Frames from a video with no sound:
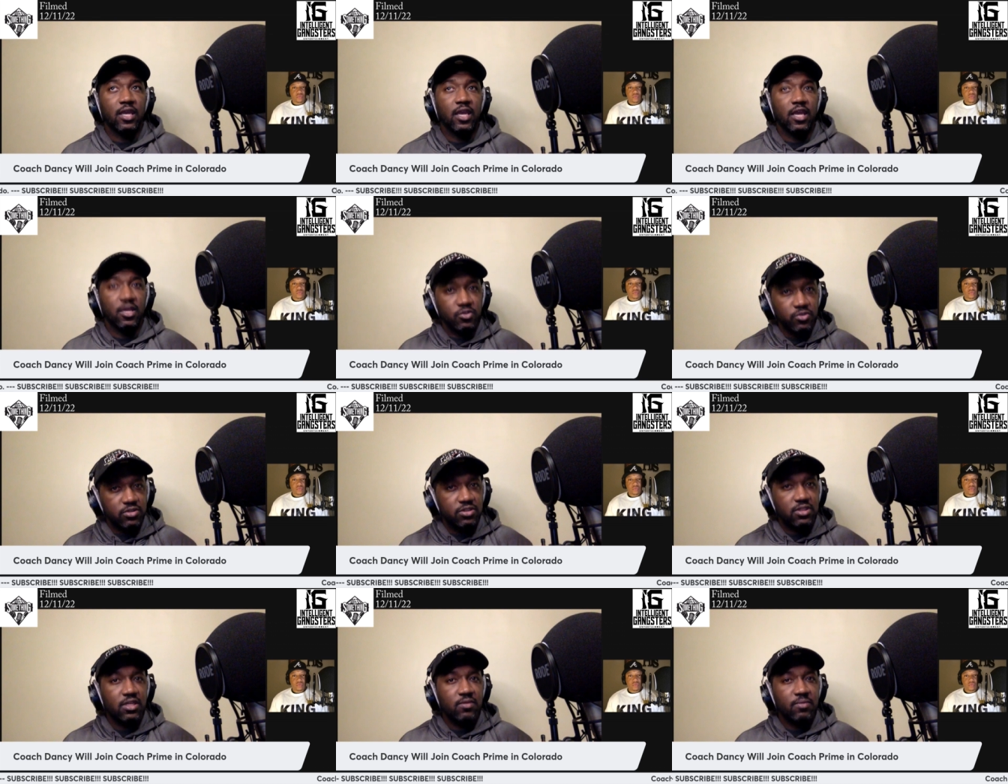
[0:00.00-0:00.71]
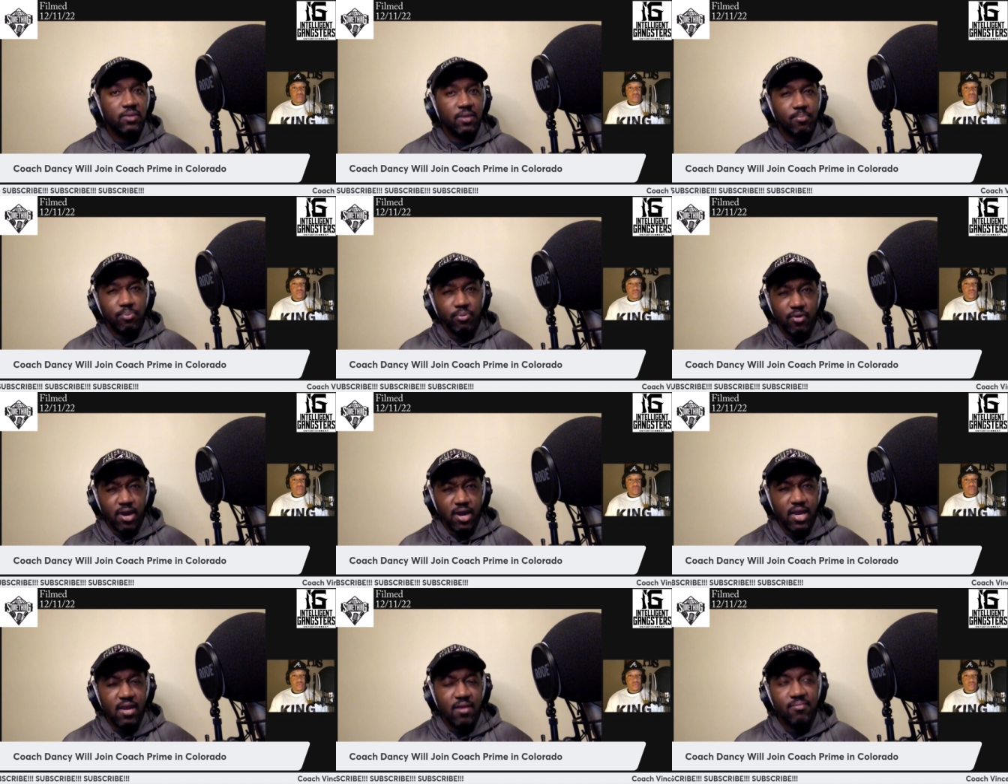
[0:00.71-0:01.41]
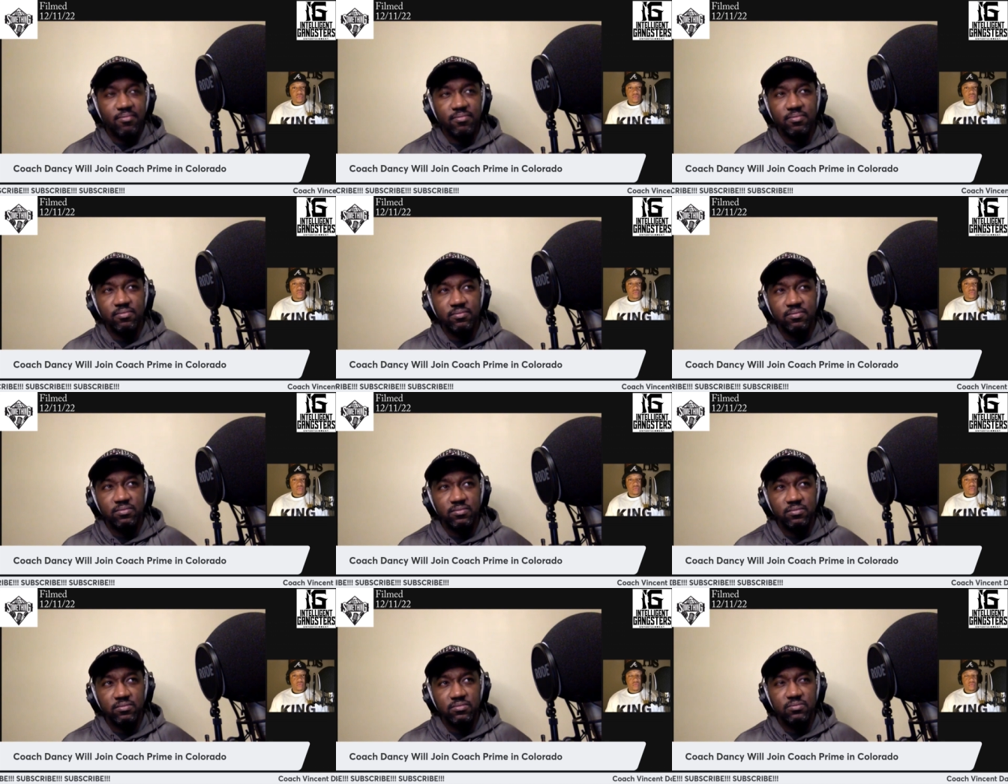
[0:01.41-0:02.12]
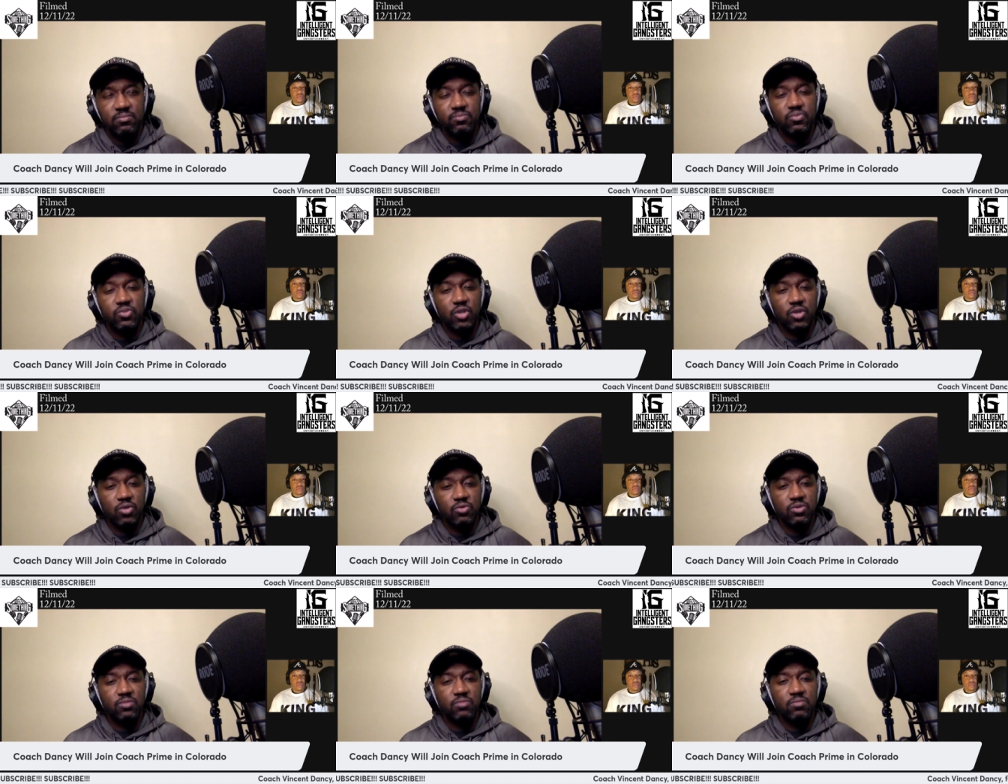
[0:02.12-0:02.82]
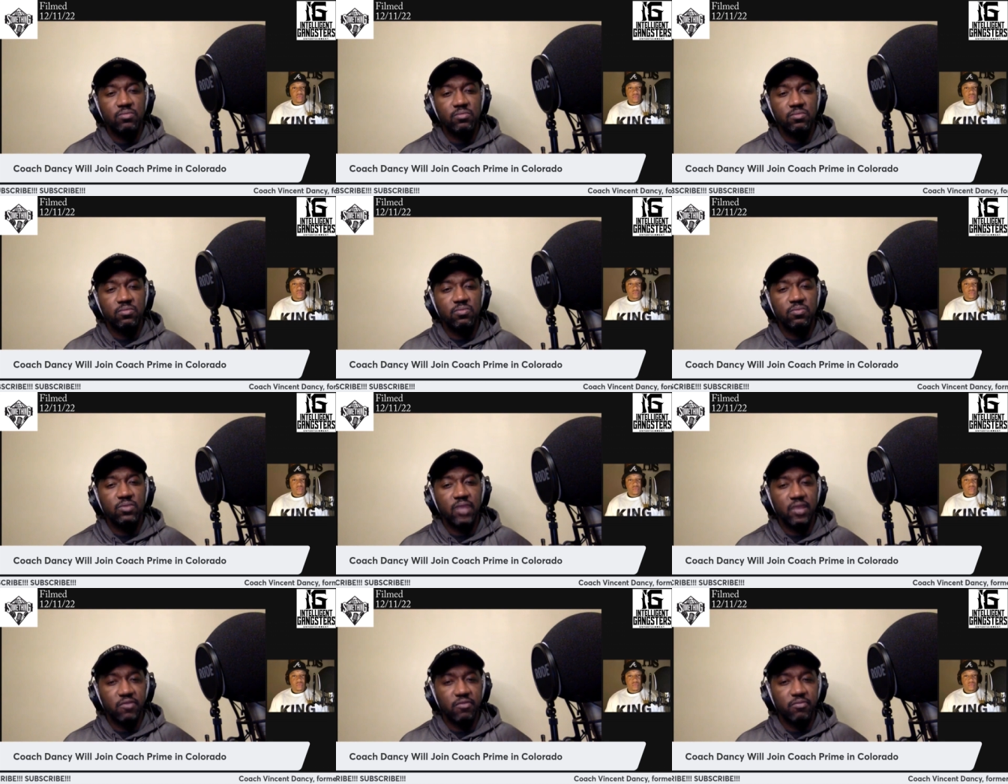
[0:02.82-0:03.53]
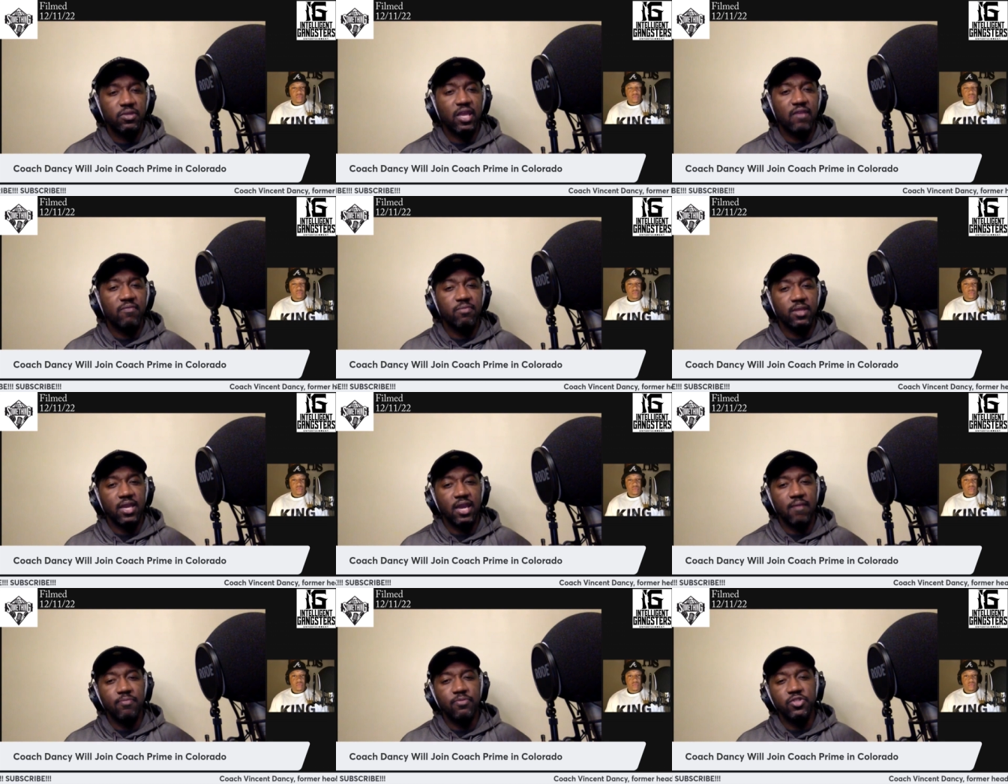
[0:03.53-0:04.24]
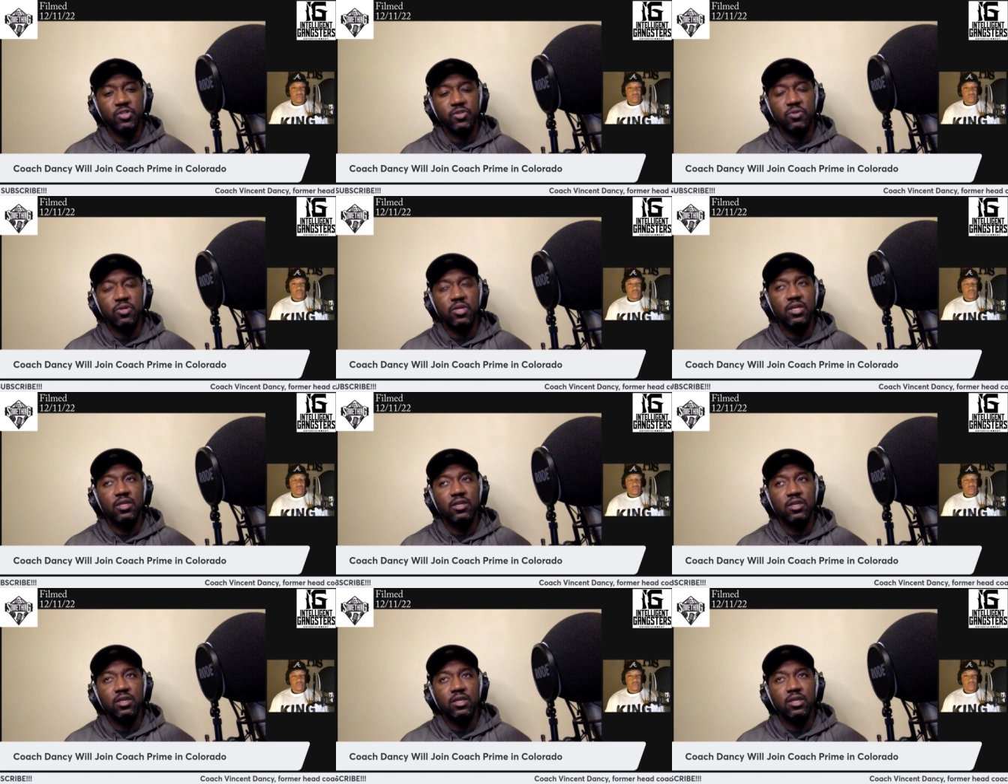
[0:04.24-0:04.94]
interesting that Prime chose him gave him gave him the opportunity.